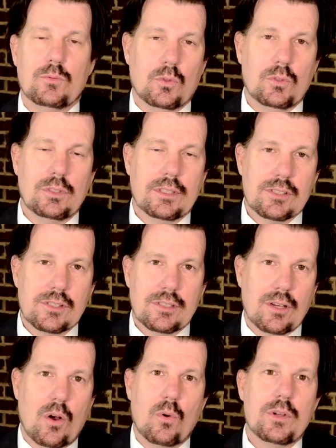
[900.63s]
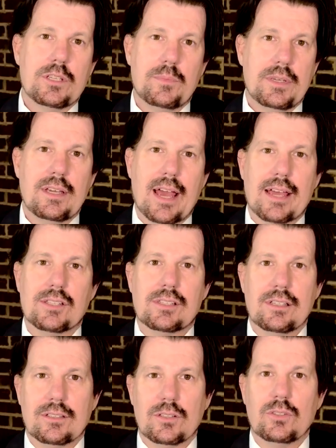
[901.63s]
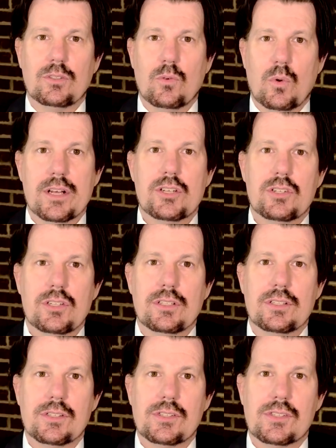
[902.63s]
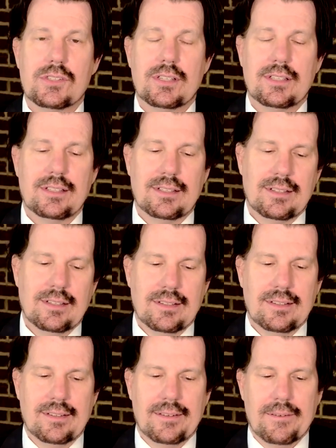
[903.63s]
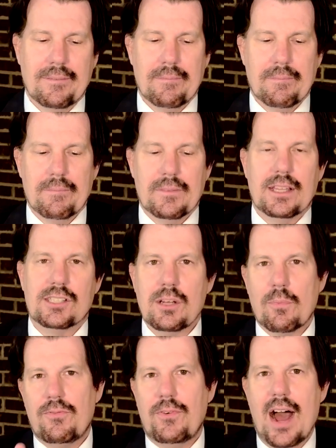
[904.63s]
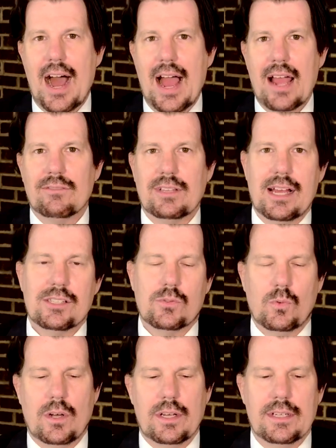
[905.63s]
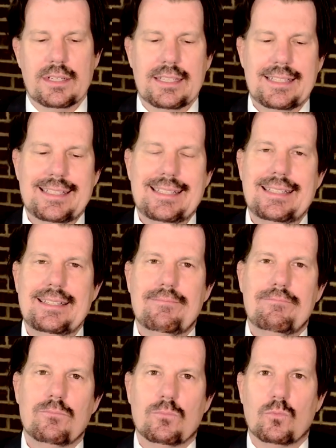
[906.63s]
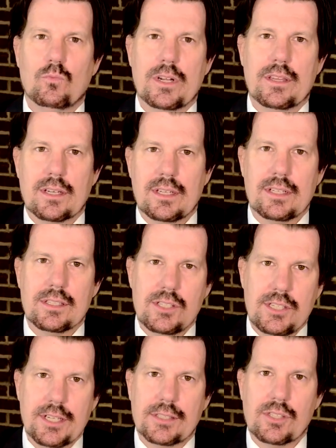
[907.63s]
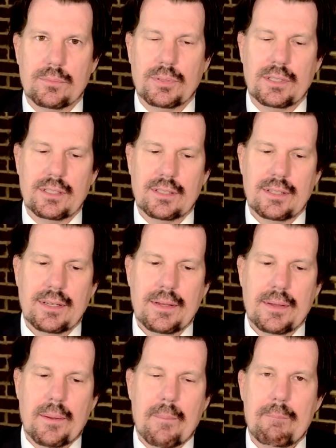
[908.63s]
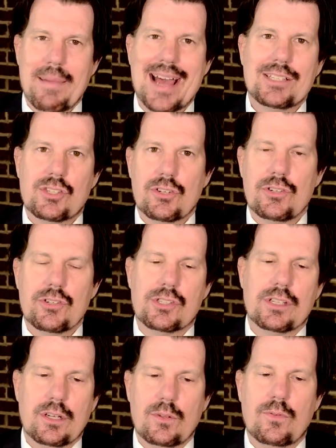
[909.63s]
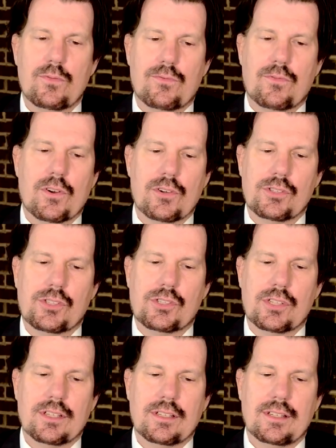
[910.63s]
rule is to always be asking good questions. Lesson number 5, last one. What do you think it is? Discipline. Master yourself first,